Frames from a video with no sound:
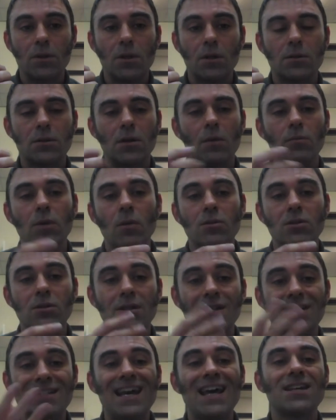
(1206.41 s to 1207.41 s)
sometimes
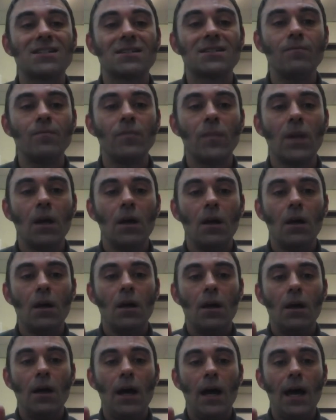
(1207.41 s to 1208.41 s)
to test them
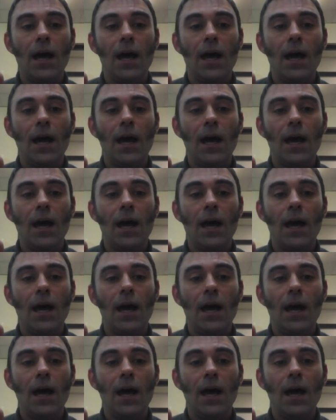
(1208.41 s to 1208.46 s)
uh,